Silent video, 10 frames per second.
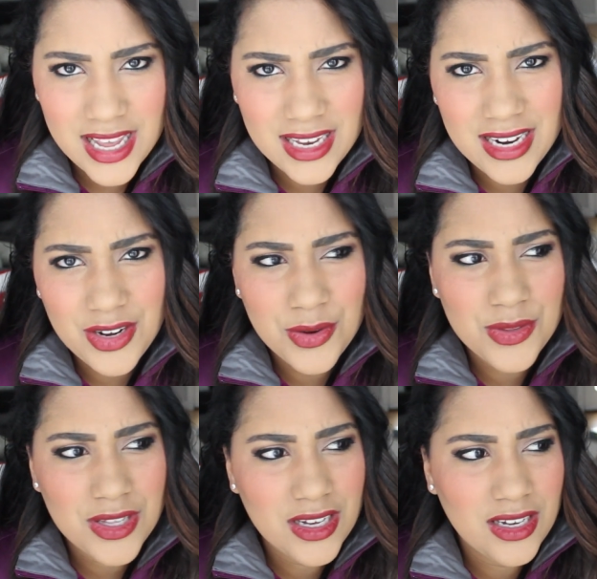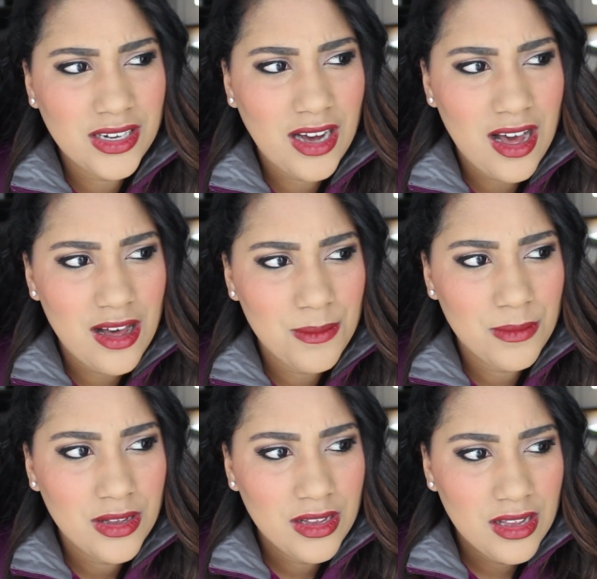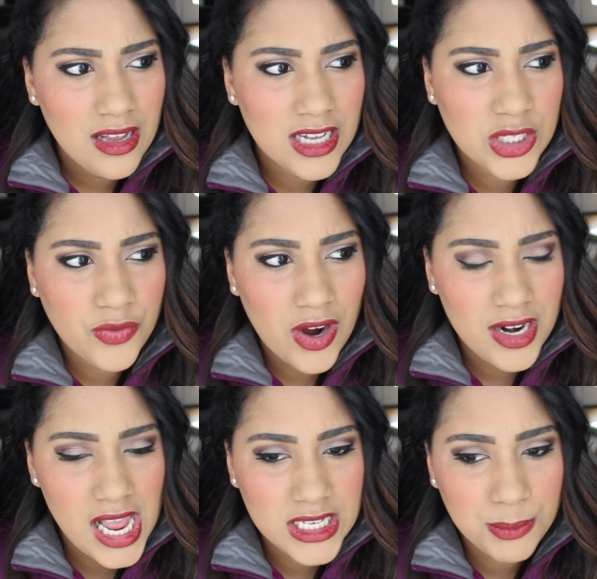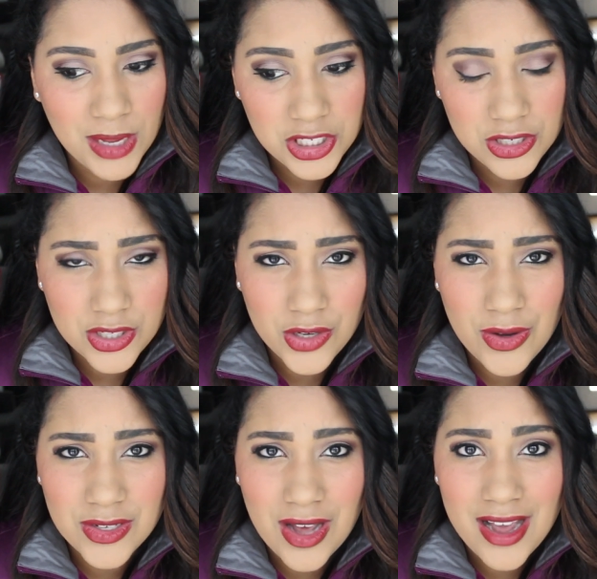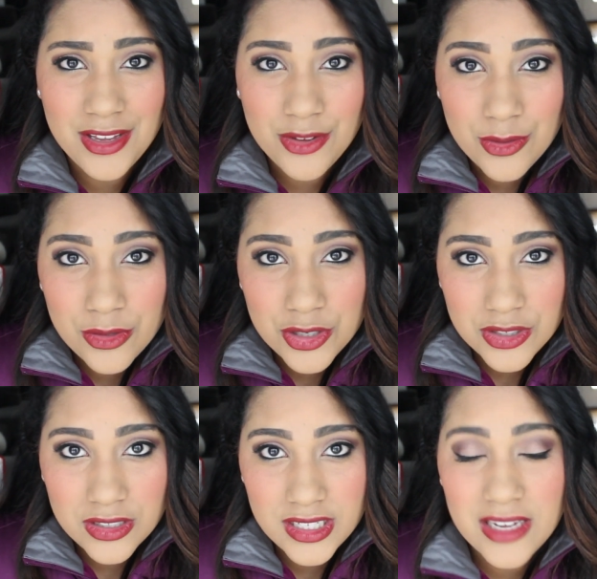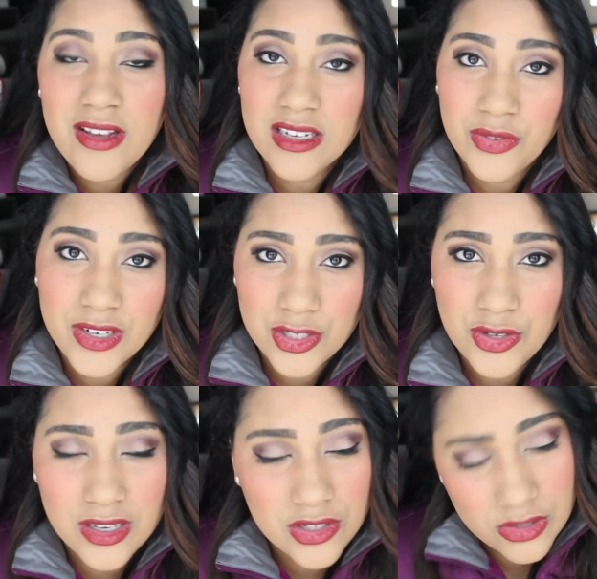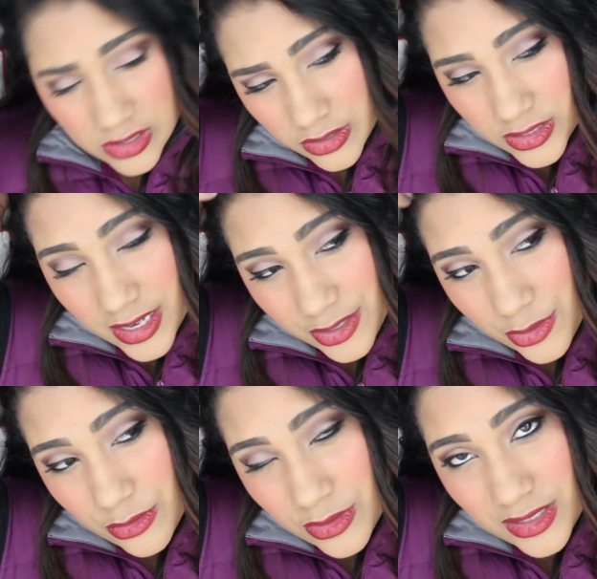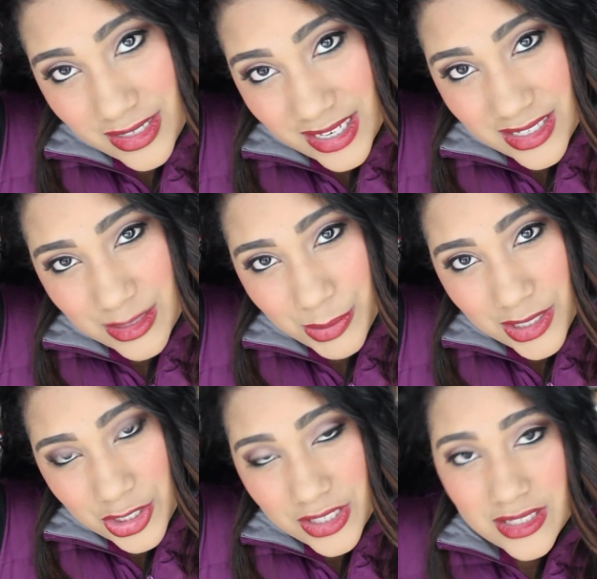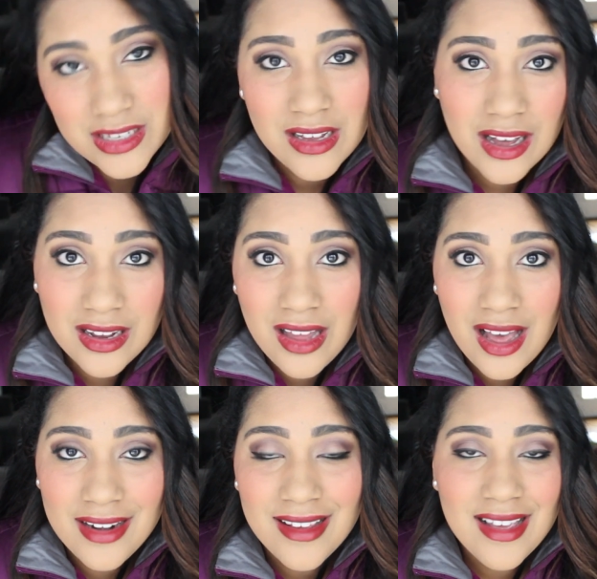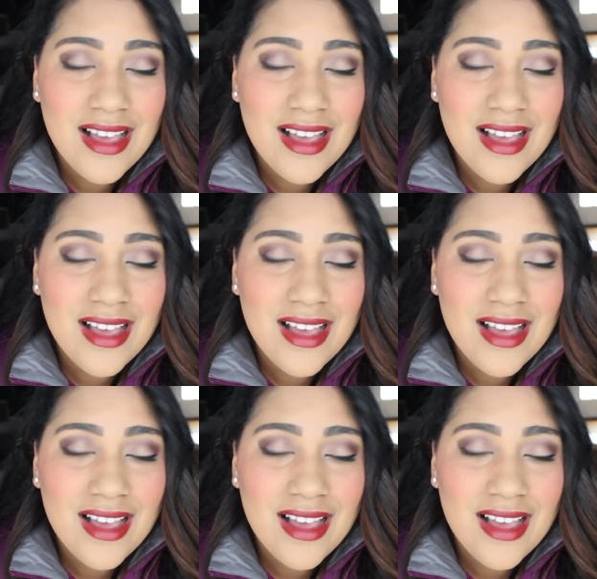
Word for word: and I know the um, as far as blushes go, I usually, as far as drugstore goes, I use NYX blushes a lot.